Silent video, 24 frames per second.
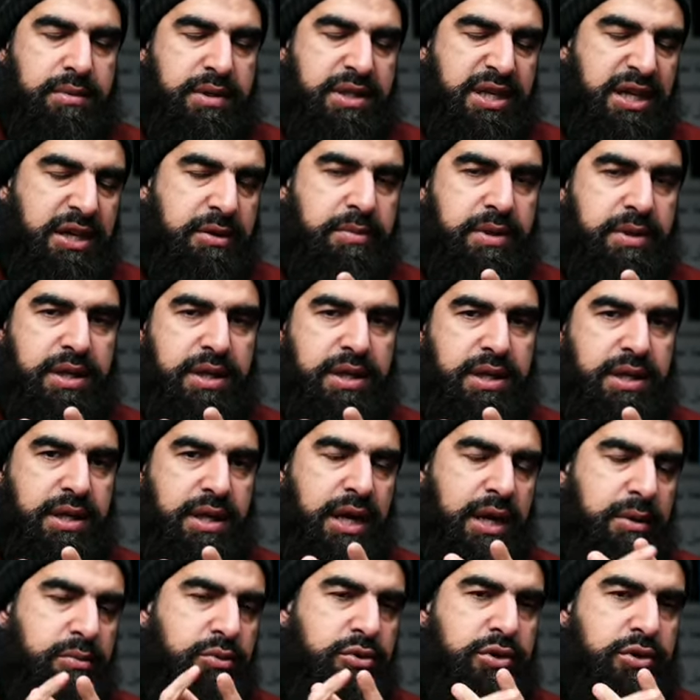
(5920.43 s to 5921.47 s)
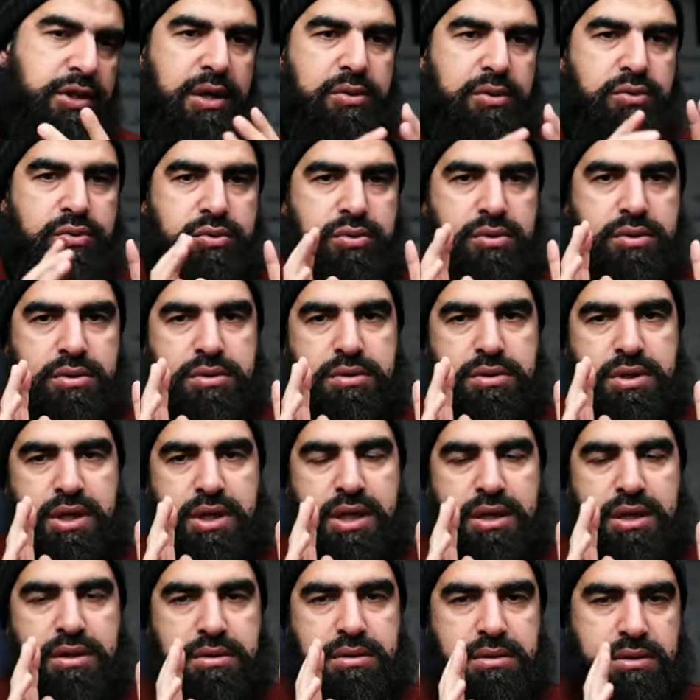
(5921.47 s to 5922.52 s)
Tirmidhi, Abu Dawood,
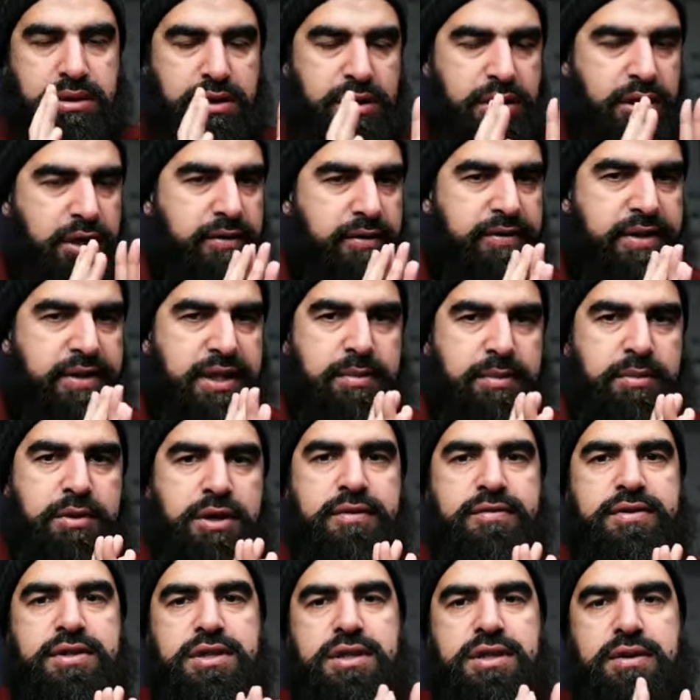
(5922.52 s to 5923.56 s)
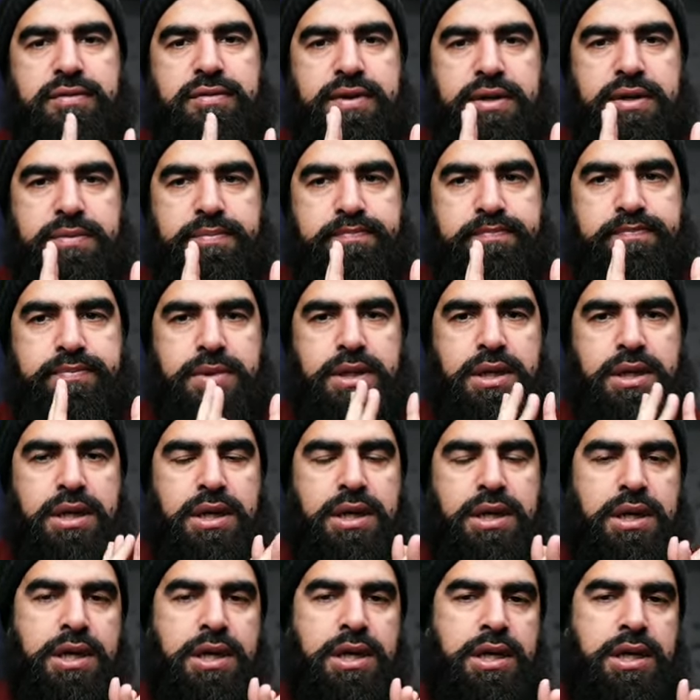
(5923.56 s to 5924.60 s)
yeah? Cover them cover to cover.
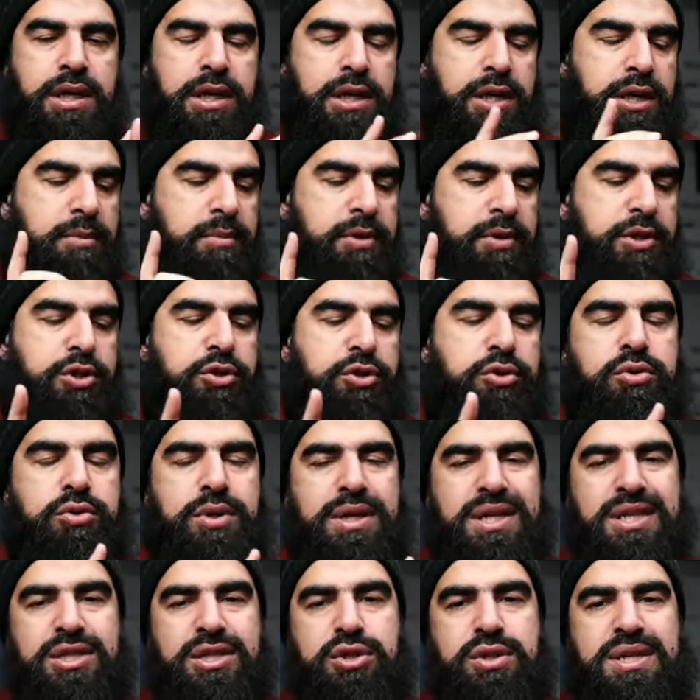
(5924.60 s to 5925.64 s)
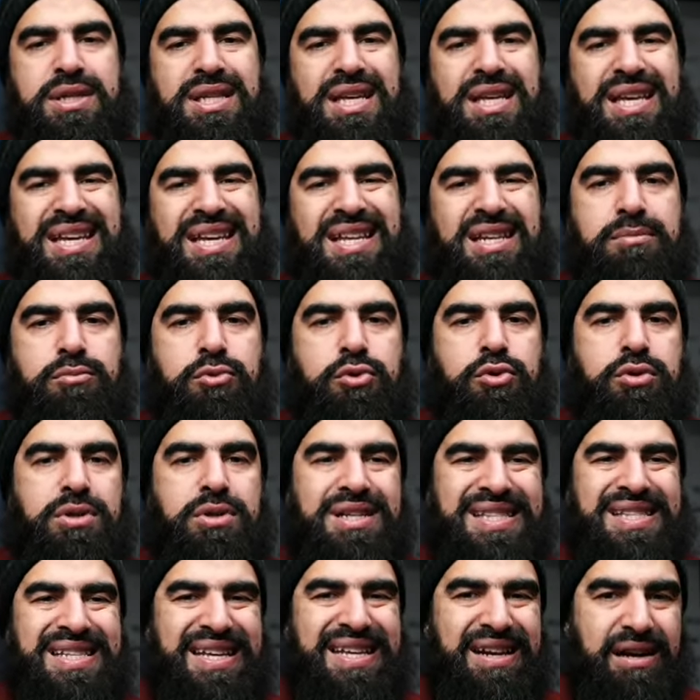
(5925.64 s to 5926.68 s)
Number two is you need ilmud
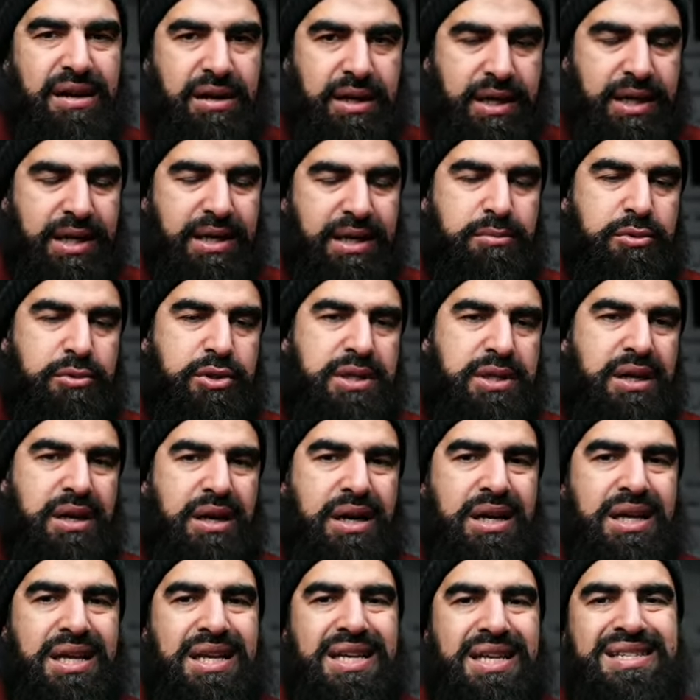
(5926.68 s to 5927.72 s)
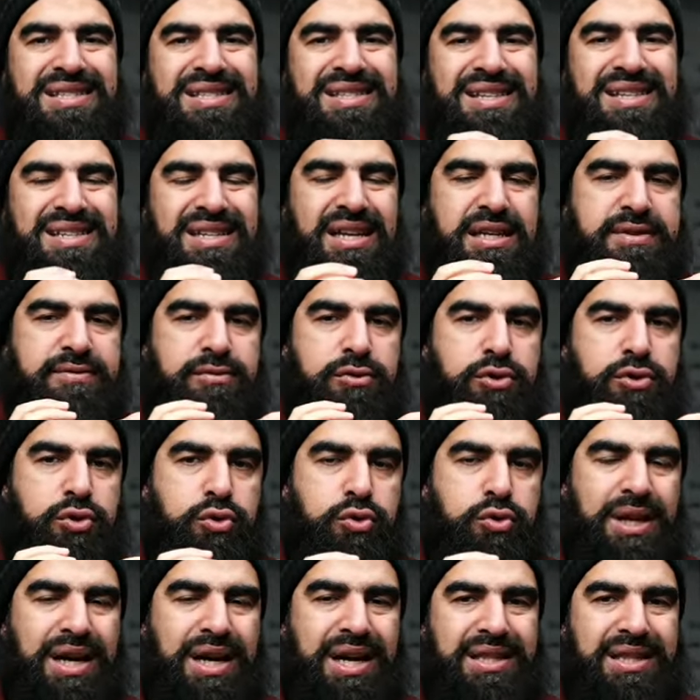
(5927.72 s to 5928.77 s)
diraya. Ilmud diraya is the science of
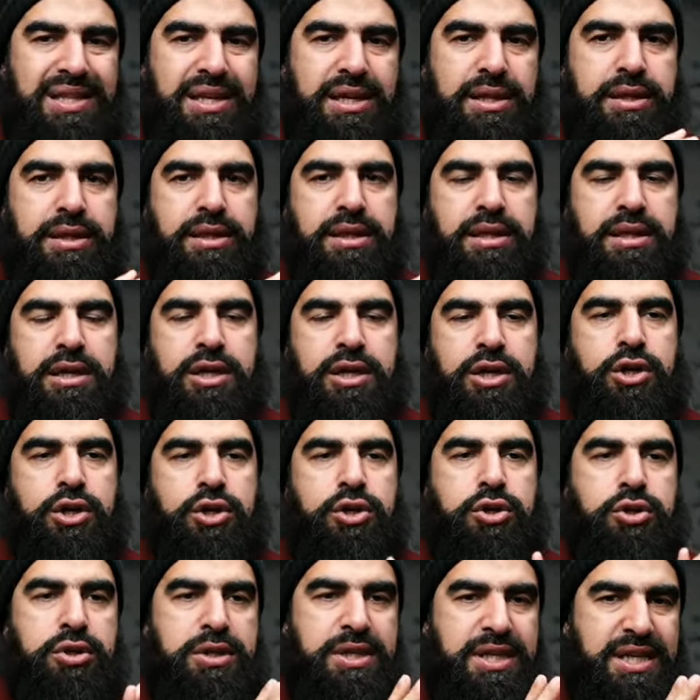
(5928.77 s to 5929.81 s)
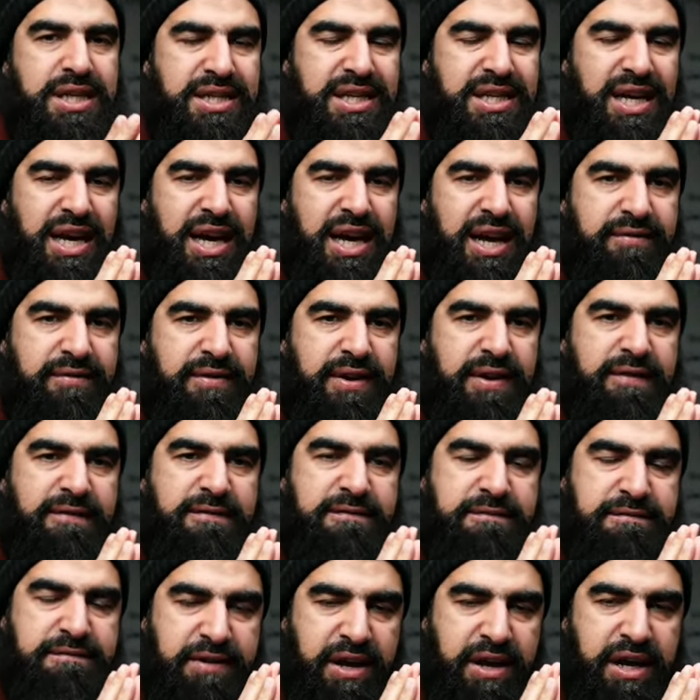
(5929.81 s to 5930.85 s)
usul hadith. You need to have a
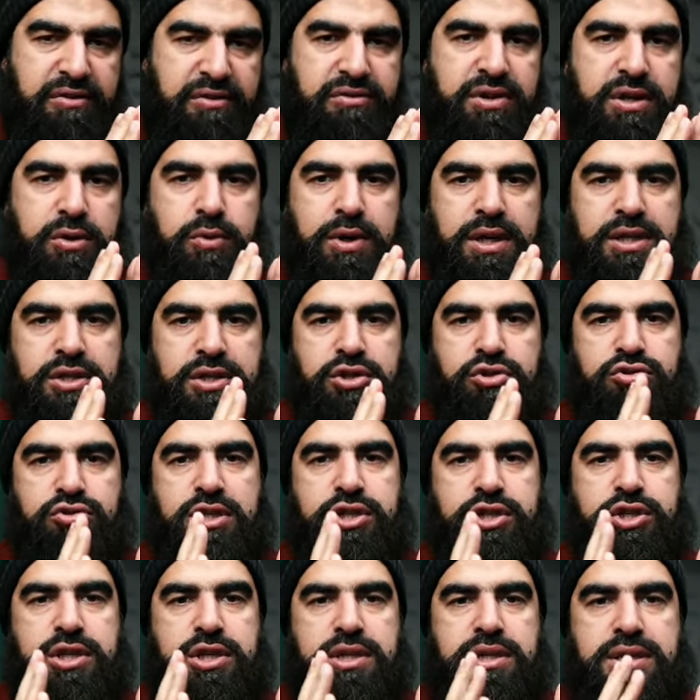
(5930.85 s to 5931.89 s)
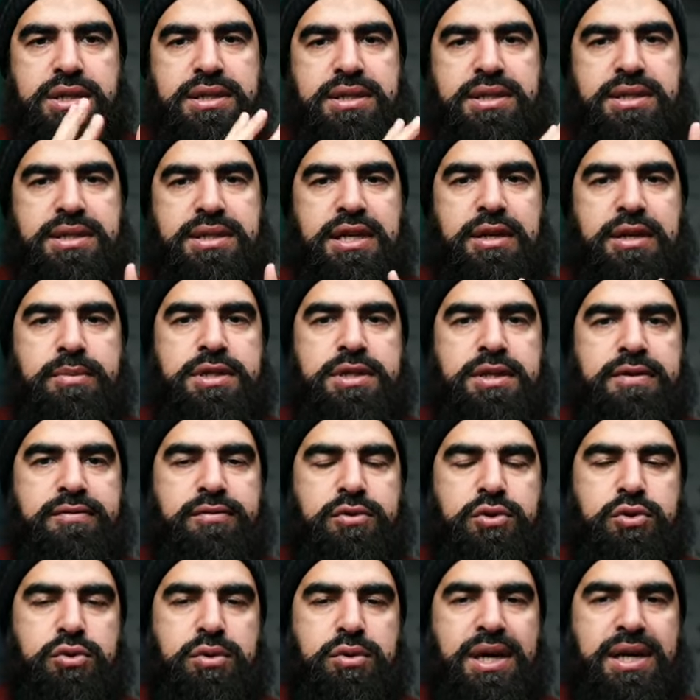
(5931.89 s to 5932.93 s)
very well structured syllabus of
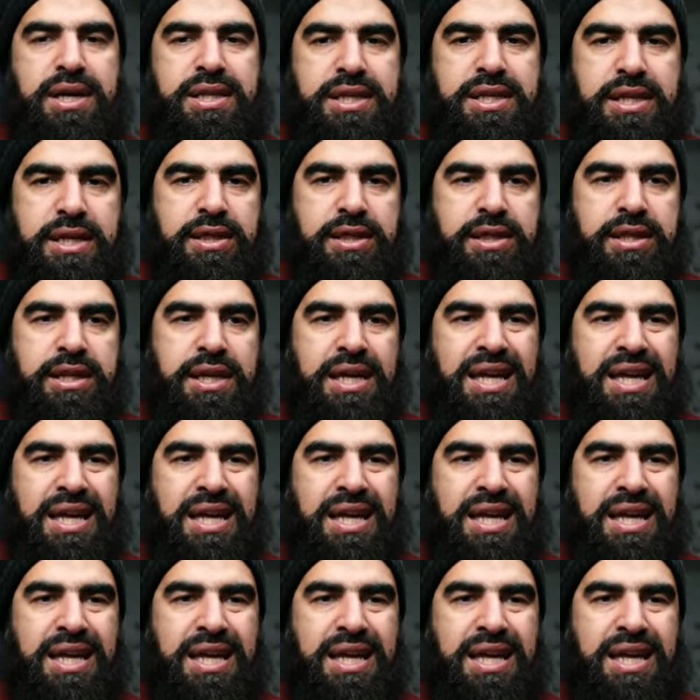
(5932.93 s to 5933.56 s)
usul hadith